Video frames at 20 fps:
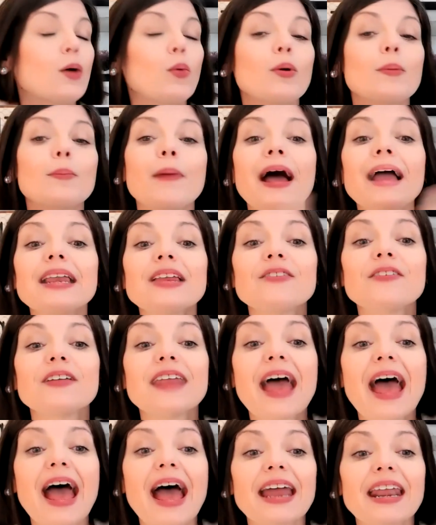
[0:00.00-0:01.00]
We might even
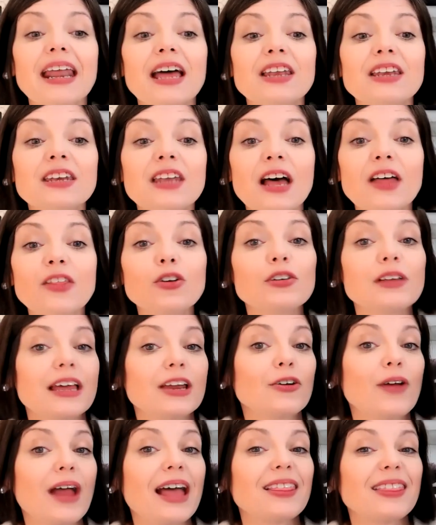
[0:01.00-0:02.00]
add another
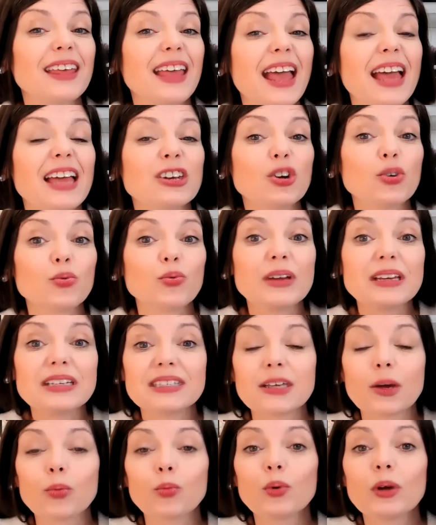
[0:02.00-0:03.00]
letter at the end and read
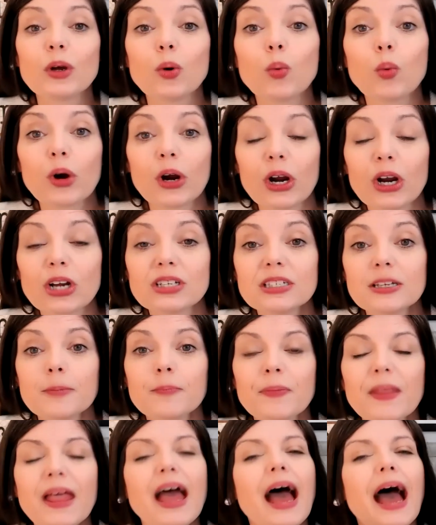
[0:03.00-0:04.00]
some real words.
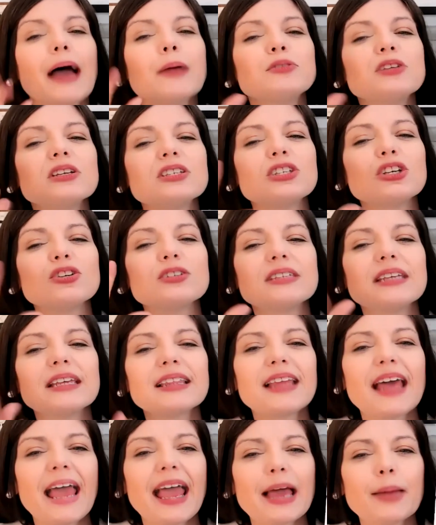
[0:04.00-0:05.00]
I'm just
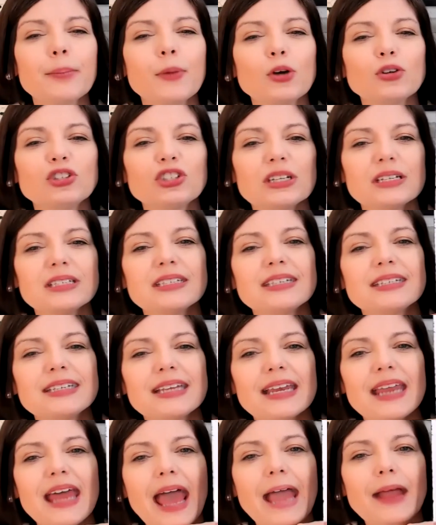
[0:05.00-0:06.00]
using the hand motions
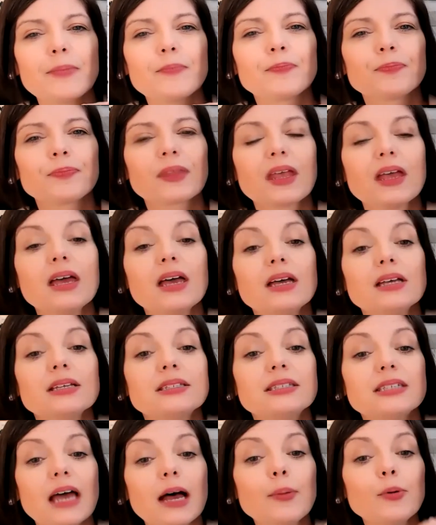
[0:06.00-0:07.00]
today.
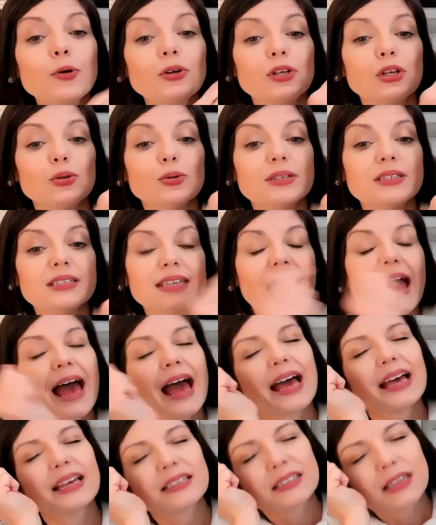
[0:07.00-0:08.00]
W
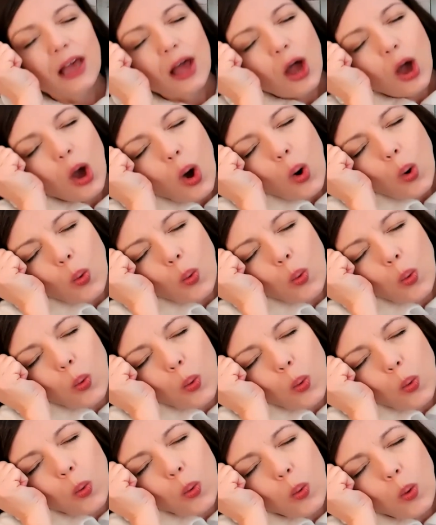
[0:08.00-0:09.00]
says
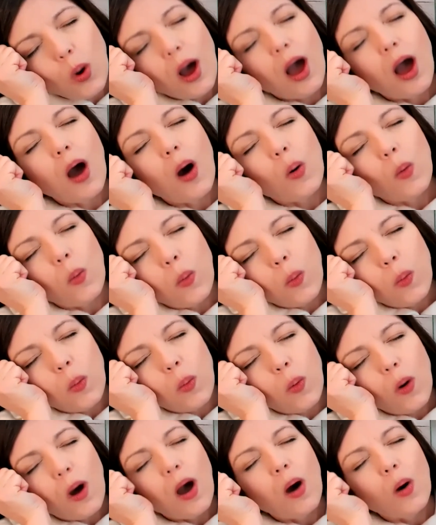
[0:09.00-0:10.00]
ooh,
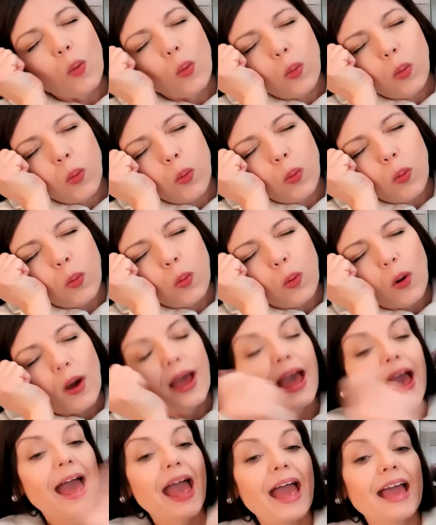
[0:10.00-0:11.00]
ooh, ooh,
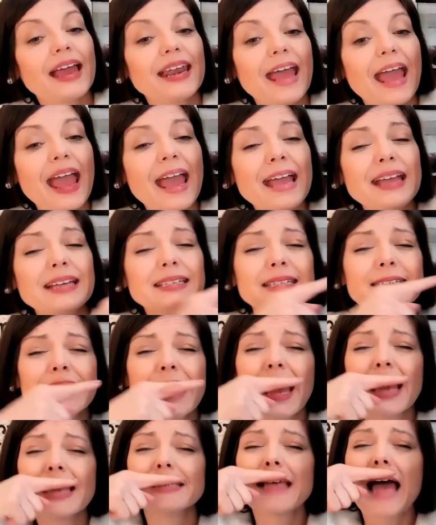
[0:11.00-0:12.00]
and A
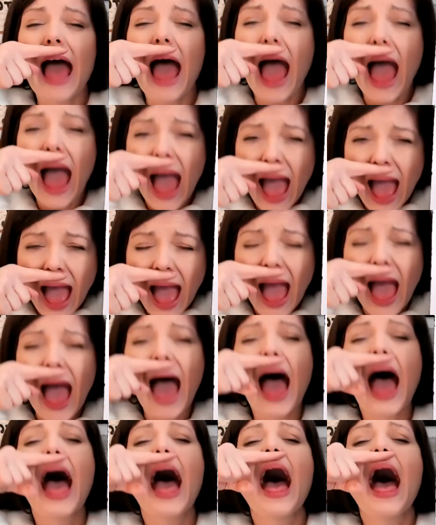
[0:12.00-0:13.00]
says
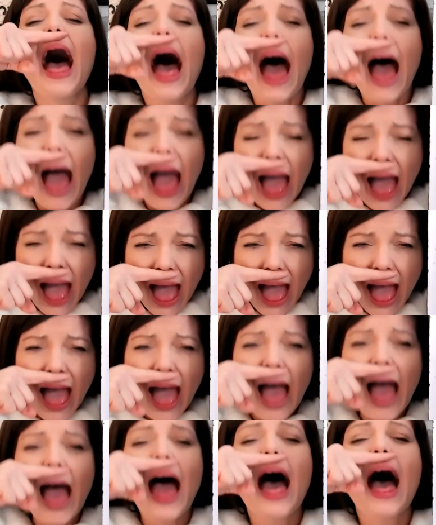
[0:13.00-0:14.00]
ah,
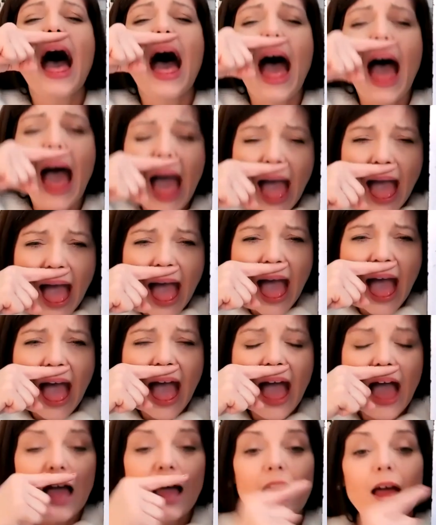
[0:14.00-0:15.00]
ah,
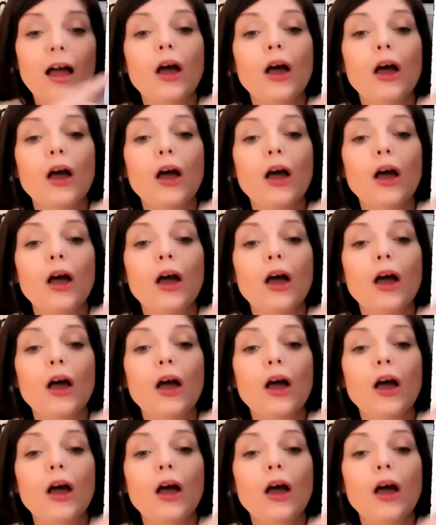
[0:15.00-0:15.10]
ah,